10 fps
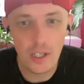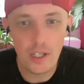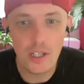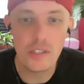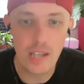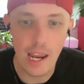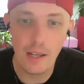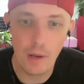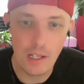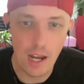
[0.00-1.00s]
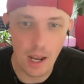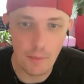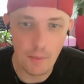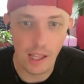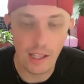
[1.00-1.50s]
I could have just taken my
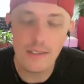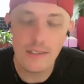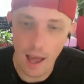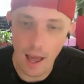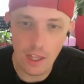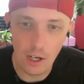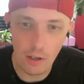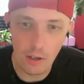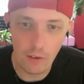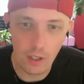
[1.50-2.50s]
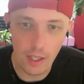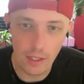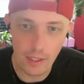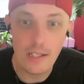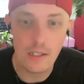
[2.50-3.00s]
time and like sat there for
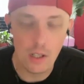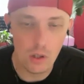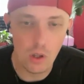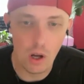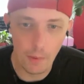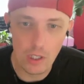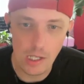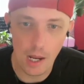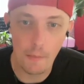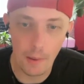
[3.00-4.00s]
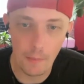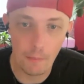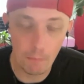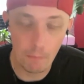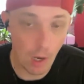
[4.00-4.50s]
at least a long period of time by
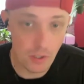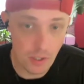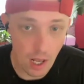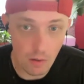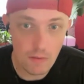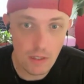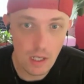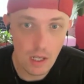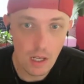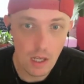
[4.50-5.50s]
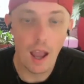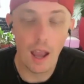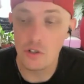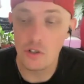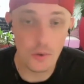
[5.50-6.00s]
by ourselves,
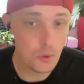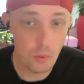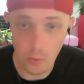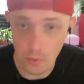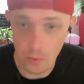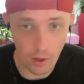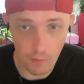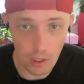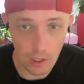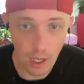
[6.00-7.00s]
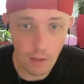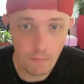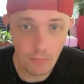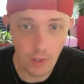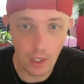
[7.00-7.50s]
and just wrote down
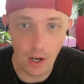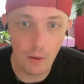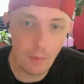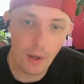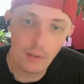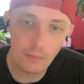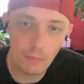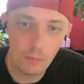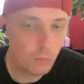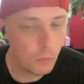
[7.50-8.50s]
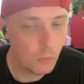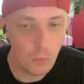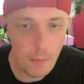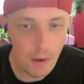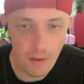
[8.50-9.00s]
everything, you know. But
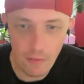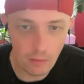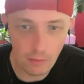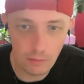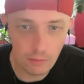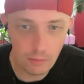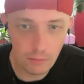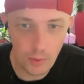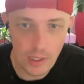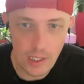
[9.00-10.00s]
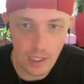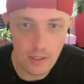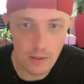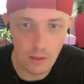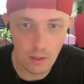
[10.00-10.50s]
we pivot, we
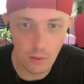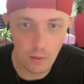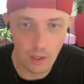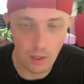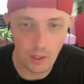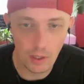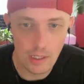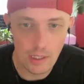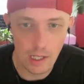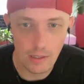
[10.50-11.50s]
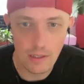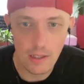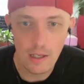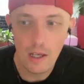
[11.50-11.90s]
dance the way that we need to dance.